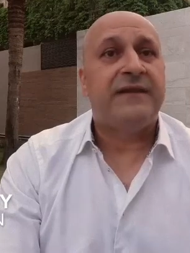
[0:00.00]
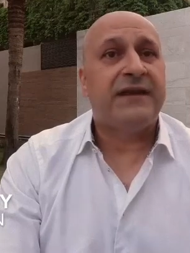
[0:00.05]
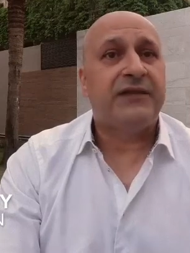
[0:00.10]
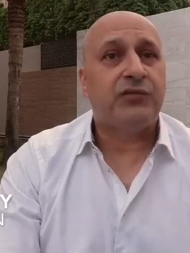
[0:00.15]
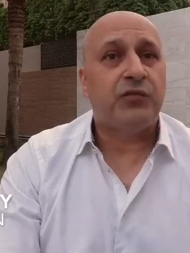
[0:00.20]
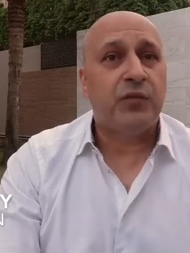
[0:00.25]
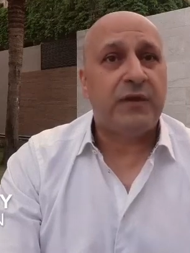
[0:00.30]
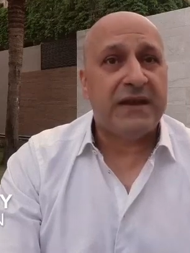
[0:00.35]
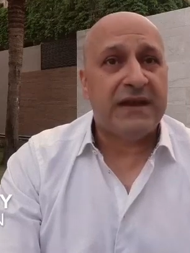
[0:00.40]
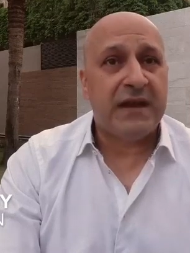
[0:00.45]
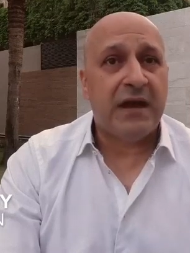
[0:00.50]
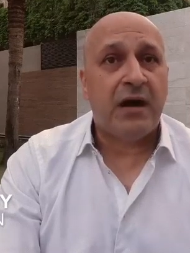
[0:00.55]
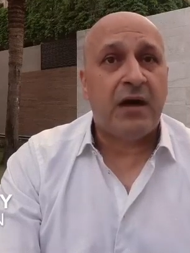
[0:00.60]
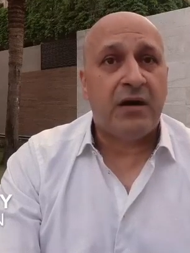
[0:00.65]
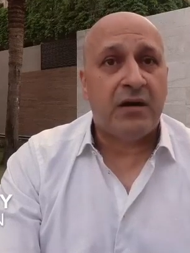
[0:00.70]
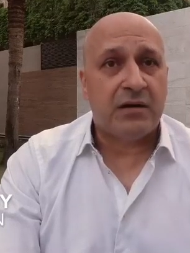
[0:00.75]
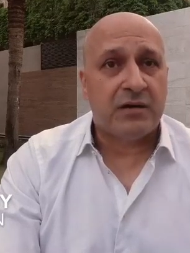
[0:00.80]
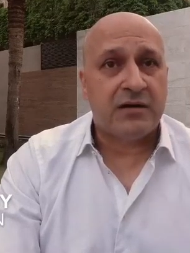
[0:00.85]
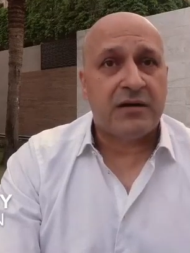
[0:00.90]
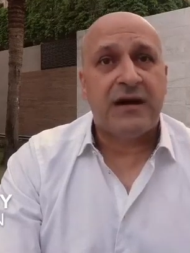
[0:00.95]
that we
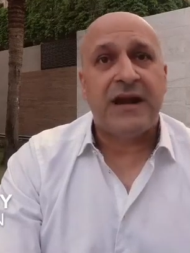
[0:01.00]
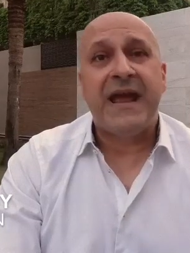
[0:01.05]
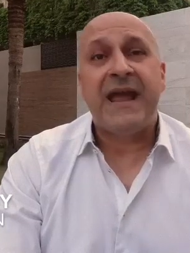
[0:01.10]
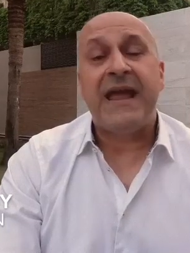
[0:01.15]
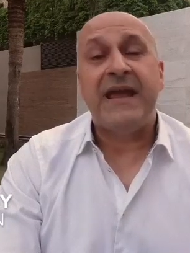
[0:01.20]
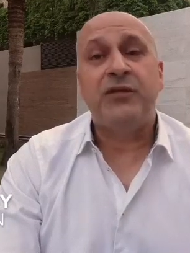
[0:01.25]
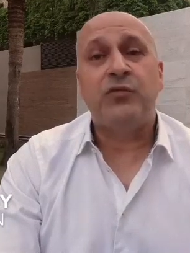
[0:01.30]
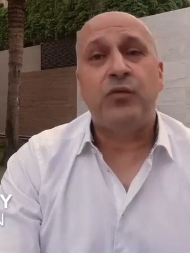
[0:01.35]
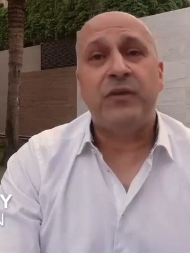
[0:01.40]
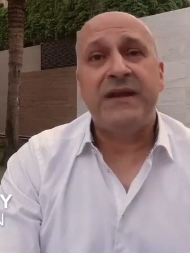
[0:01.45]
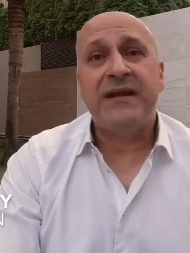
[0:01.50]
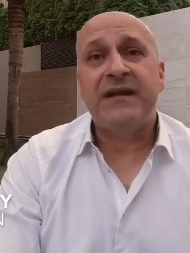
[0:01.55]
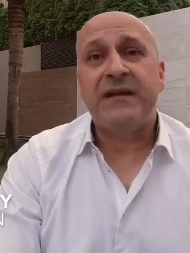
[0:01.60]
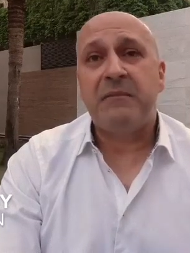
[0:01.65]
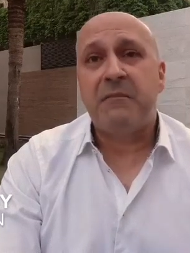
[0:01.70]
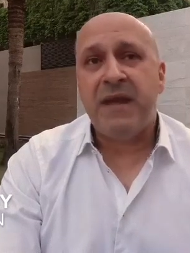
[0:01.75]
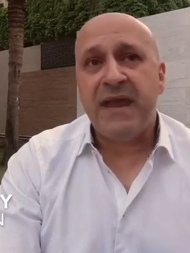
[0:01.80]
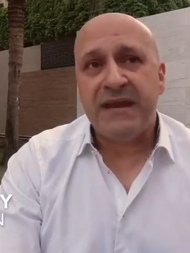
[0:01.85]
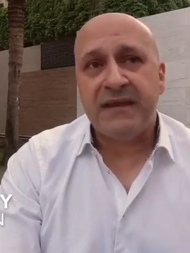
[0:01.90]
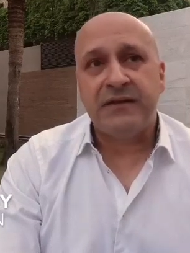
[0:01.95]
are and we
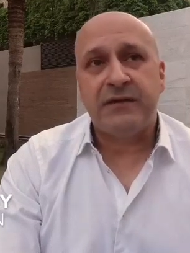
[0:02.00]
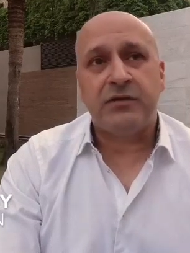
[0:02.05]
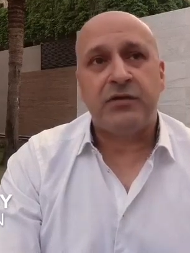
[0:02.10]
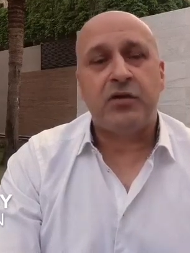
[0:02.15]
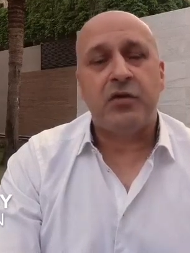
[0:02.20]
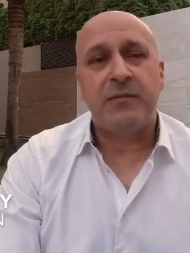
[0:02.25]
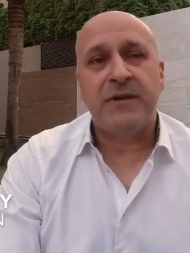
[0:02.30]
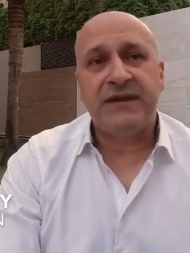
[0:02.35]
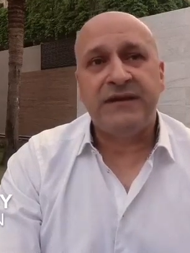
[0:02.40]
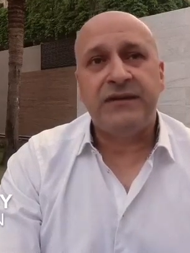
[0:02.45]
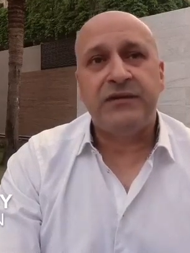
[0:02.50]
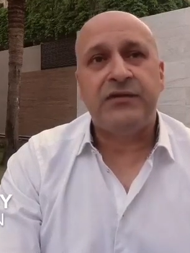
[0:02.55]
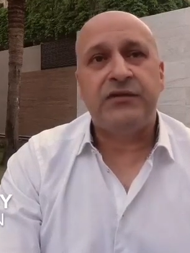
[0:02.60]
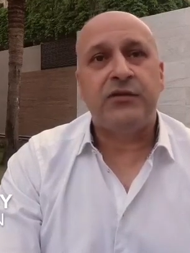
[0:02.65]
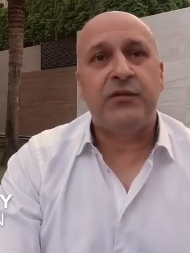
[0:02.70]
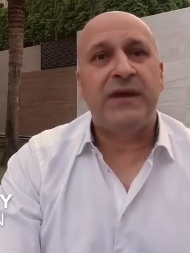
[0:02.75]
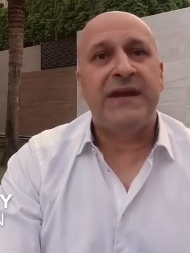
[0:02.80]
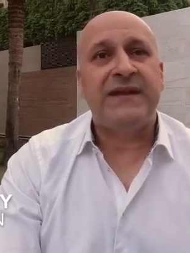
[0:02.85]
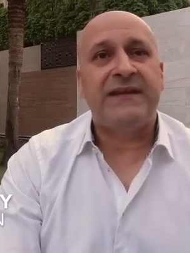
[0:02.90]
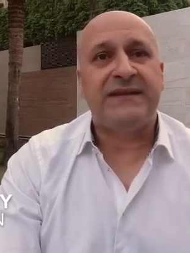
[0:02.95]
remain
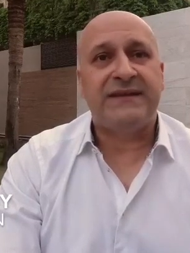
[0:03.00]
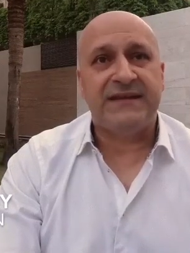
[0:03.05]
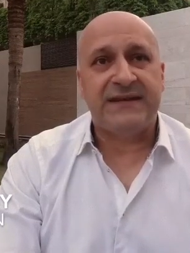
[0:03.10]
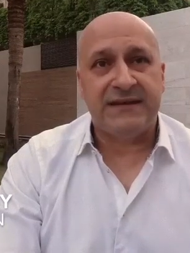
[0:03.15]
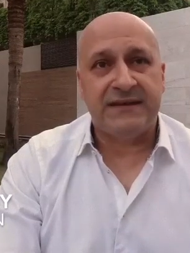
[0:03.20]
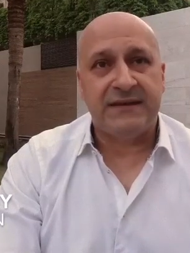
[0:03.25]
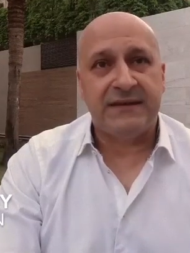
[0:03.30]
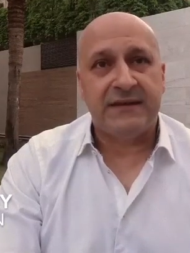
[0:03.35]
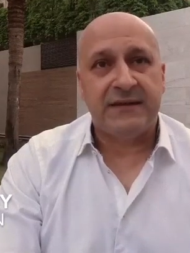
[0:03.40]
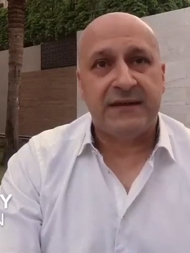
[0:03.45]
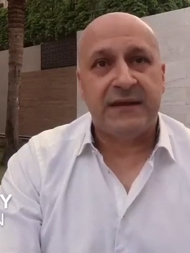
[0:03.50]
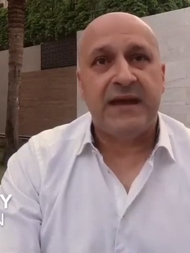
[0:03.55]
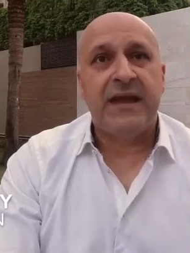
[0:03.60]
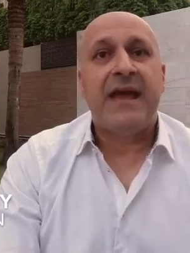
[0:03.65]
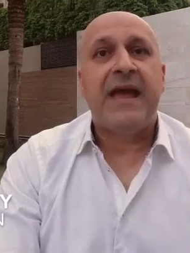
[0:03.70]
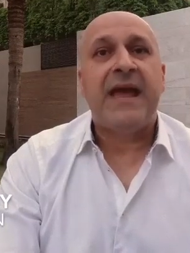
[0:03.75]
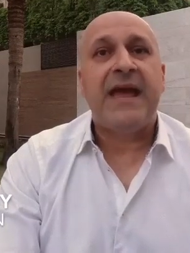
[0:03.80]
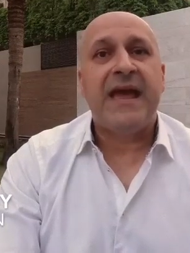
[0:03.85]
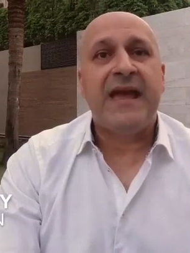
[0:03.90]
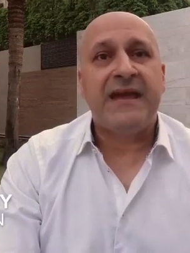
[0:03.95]
committed to 18
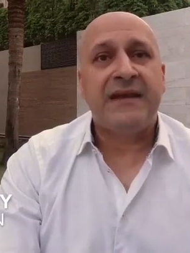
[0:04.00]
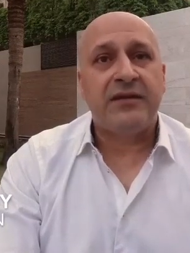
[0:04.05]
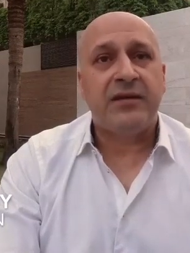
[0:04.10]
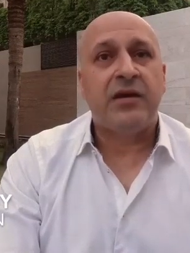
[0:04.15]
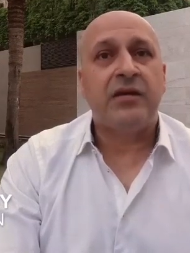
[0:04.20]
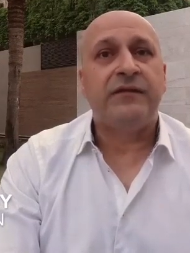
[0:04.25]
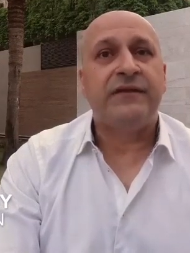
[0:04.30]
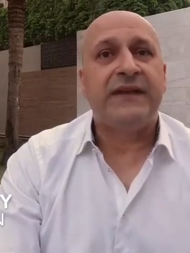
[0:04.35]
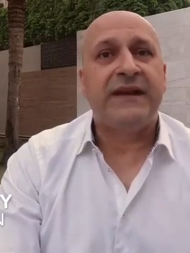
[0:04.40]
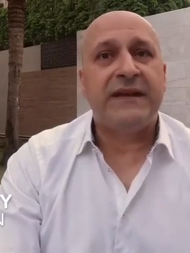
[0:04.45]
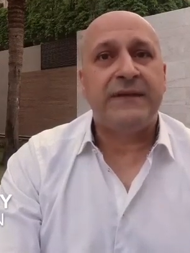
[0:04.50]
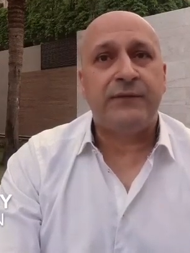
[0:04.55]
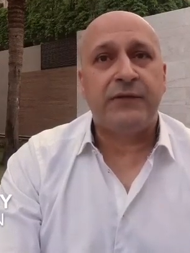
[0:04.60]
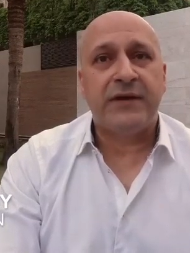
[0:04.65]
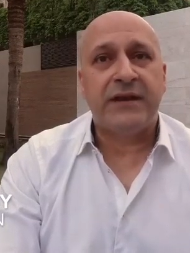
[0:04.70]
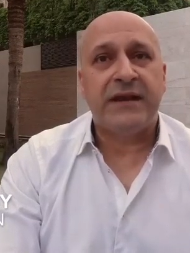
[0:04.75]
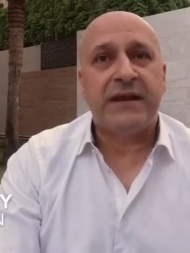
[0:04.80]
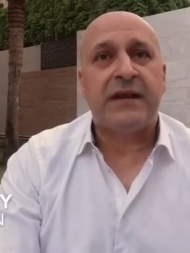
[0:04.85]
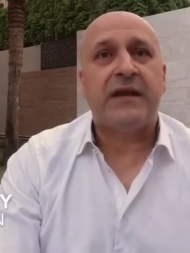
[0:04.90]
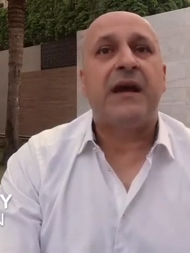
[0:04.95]
and on
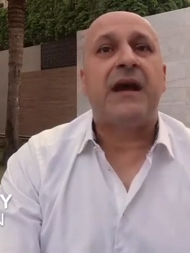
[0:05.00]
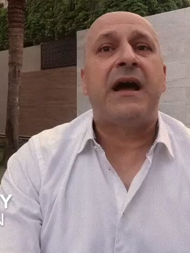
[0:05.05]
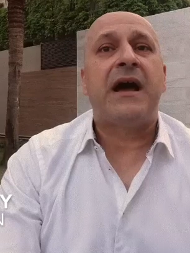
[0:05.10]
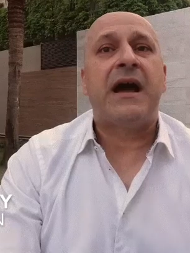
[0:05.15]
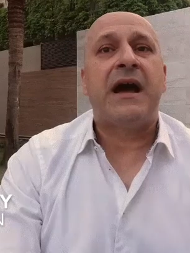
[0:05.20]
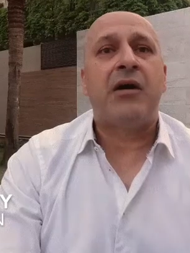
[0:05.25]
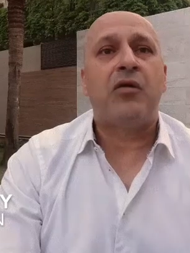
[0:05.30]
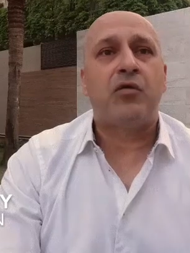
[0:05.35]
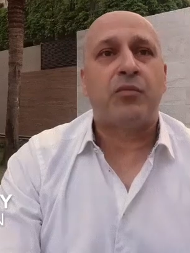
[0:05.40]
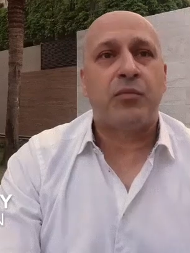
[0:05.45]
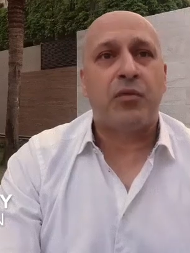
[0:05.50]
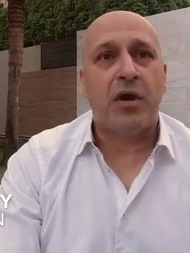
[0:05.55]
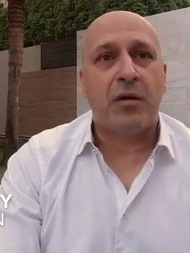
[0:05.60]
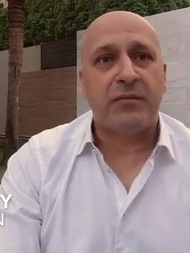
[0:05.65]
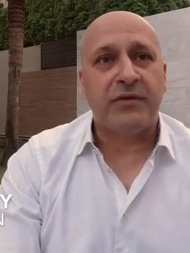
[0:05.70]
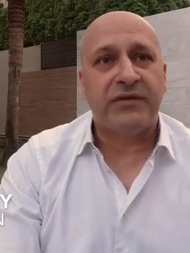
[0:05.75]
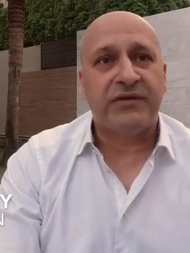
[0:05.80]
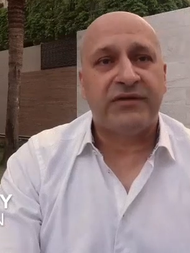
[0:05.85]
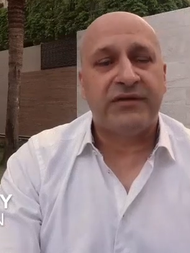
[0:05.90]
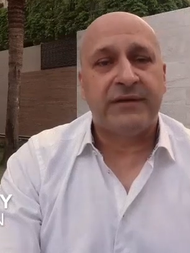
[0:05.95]
delivering our
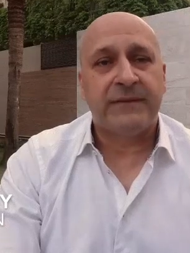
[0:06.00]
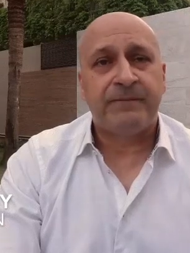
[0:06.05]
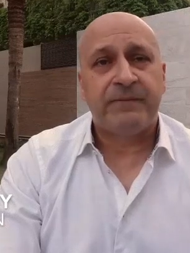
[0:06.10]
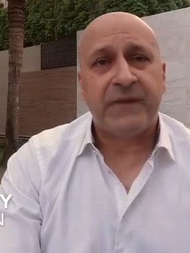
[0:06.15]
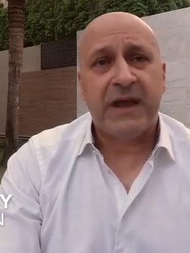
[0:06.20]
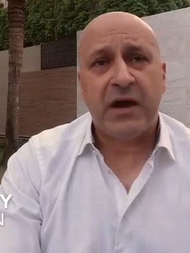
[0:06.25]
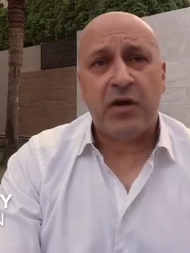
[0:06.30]
promise.